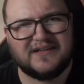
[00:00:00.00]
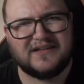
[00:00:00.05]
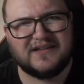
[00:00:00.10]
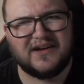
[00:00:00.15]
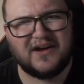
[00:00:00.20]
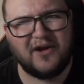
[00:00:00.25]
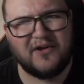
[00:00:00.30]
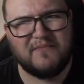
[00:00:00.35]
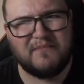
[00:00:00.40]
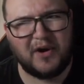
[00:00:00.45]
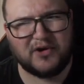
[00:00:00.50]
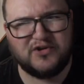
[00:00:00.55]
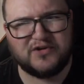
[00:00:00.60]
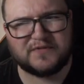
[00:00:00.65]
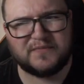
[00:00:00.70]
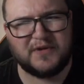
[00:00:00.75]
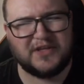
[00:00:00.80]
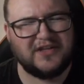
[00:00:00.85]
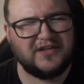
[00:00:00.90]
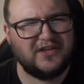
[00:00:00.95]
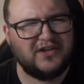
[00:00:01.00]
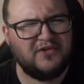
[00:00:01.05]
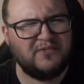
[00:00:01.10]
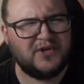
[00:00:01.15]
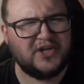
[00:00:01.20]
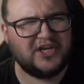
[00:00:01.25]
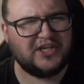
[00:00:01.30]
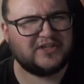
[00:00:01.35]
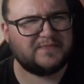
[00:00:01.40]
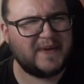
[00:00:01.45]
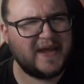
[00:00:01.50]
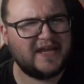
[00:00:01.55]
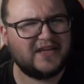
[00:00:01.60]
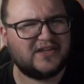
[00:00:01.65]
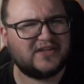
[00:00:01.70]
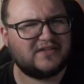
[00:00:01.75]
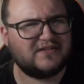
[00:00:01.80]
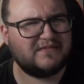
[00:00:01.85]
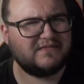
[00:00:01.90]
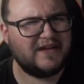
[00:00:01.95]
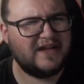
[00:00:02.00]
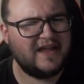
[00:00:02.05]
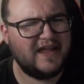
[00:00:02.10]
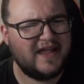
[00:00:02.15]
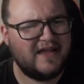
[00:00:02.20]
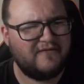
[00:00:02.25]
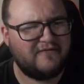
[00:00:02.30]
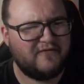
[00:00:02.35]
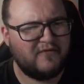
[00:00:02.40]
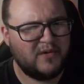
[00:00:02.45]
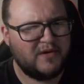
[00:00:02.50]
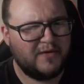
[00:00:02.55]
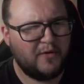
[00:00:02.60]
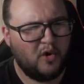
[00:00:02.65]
You know, most you would expect if